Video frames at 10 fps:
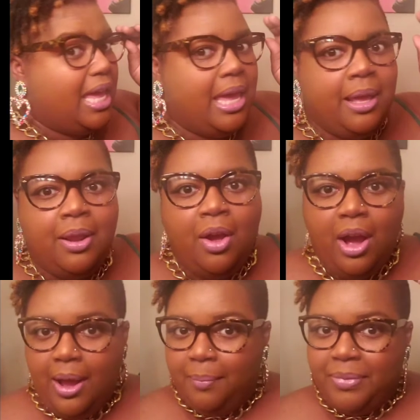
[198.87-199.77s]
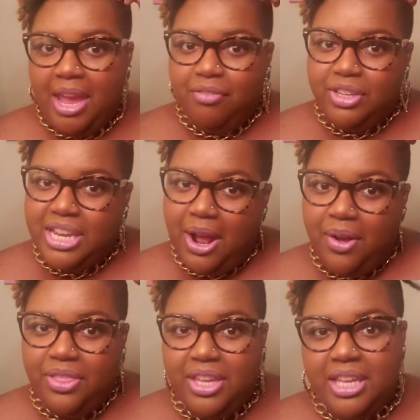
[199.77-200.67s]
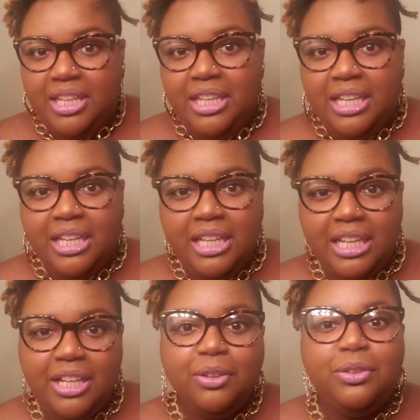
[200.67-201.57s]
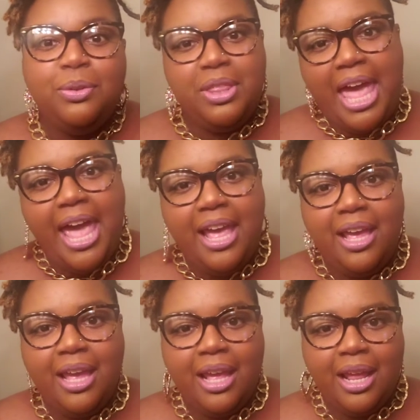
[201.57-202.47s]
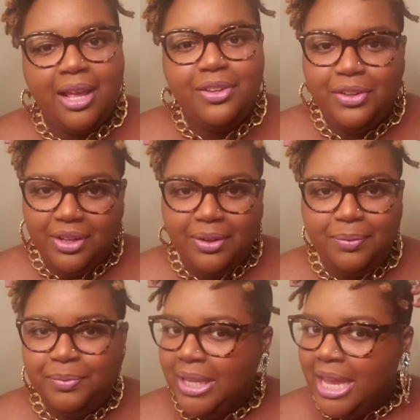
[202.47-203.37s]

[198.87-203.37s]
that. Every now and then it'll do that, you know.